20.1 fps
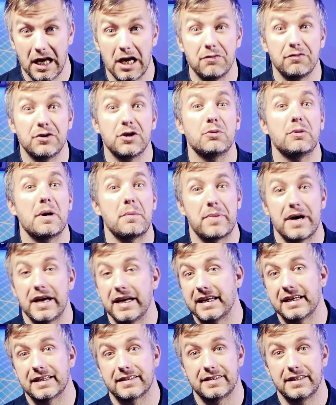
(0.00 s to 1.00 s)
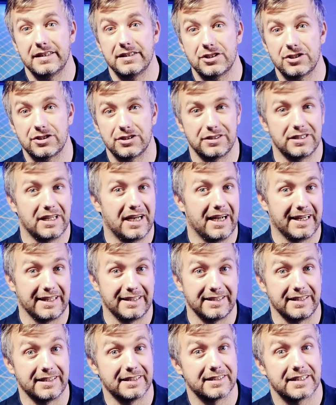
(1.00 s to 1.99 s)
If you were paying attention,
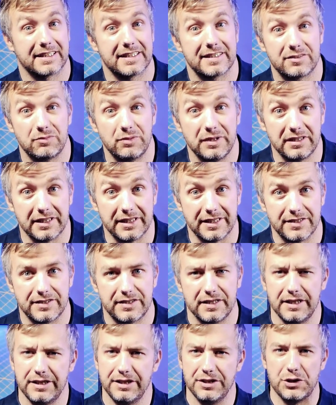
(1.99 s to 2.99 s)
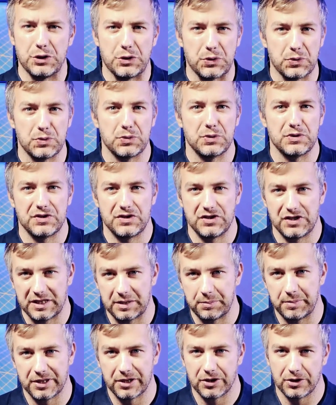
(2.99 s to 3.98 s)
ITEAD has released a new
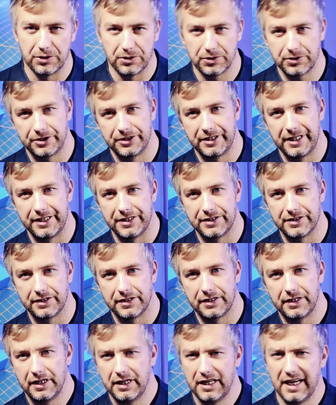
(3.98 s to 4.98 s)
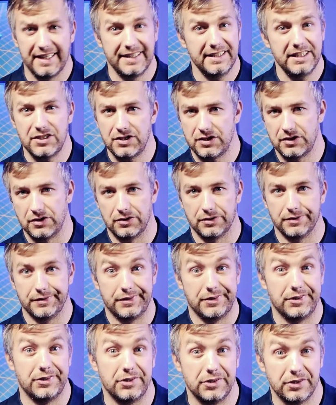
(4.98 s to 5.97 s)
Zigbee coordinator, and it's
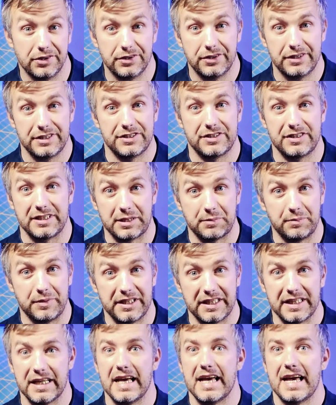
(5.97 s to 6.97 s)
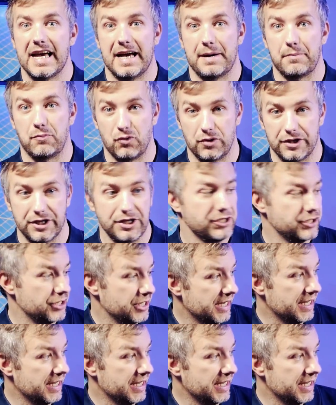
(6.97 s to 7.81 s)
not, not a Zigbee bridge,